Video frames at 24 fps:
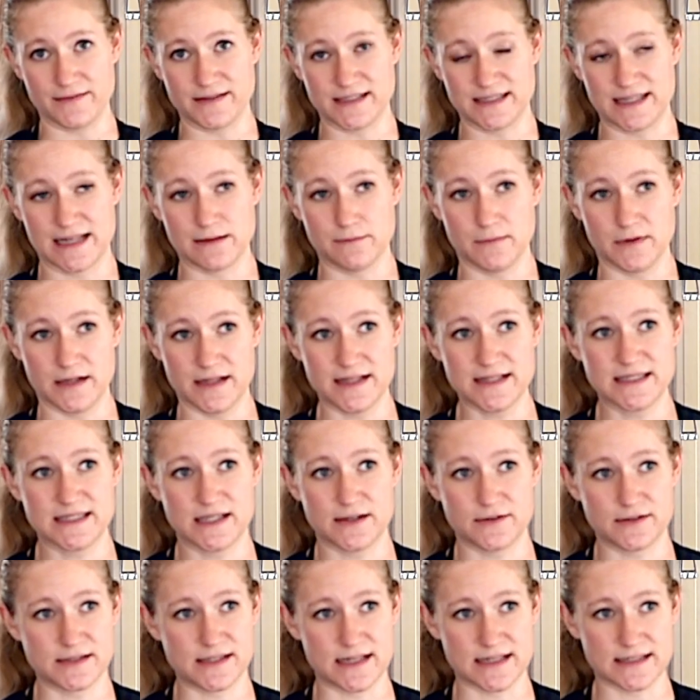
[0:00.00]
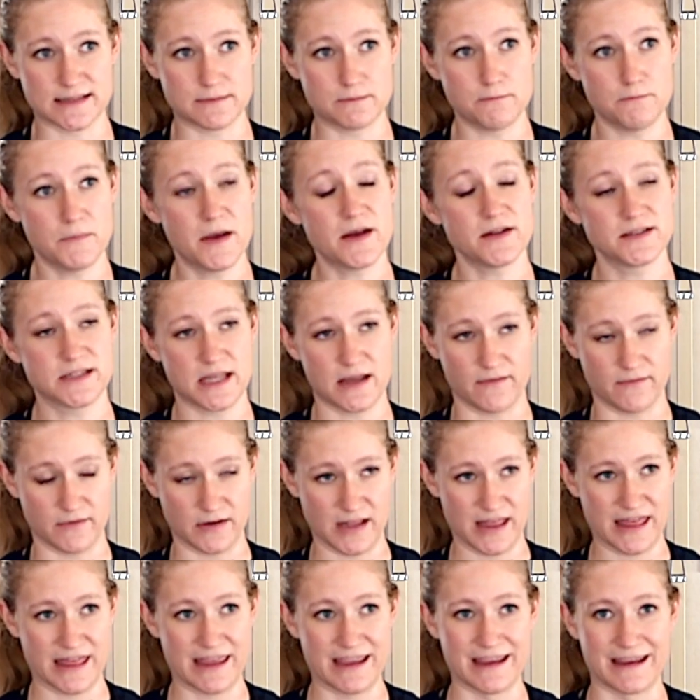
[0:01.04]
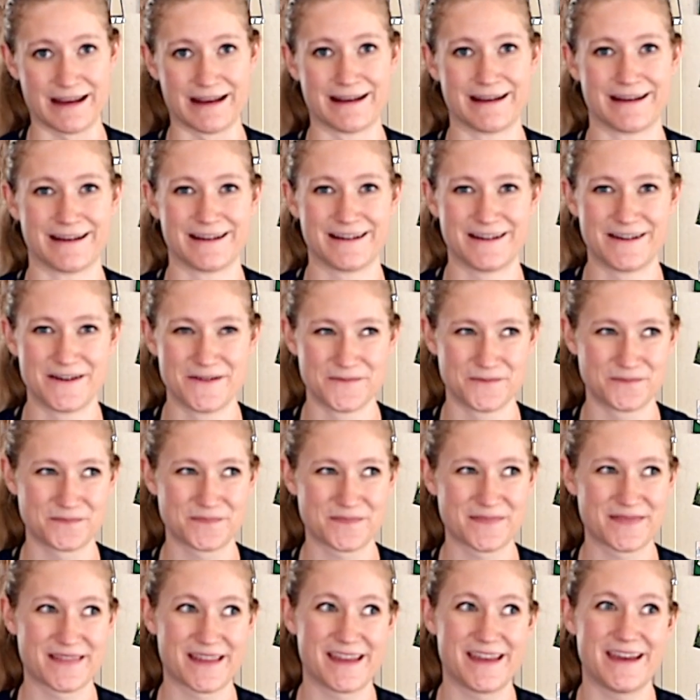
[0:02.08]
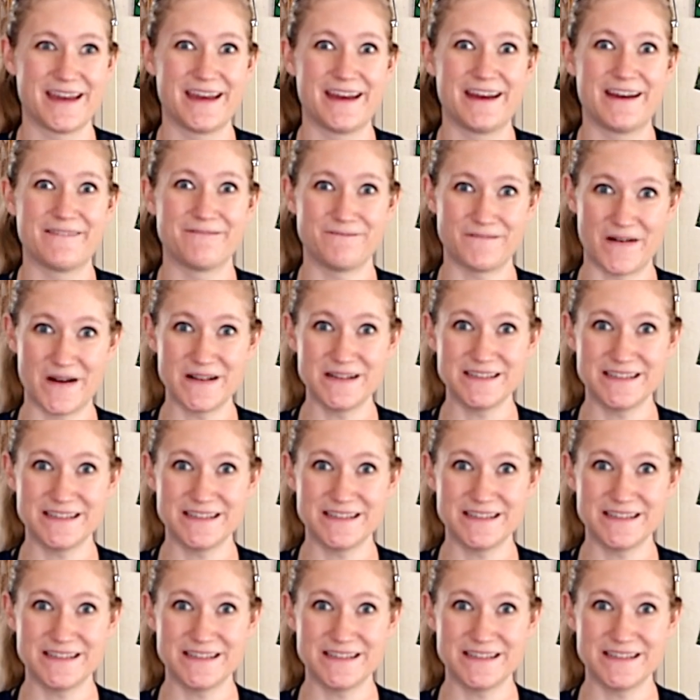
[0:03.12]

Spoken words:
to 10 minutes so it doesn't melt everything. Fun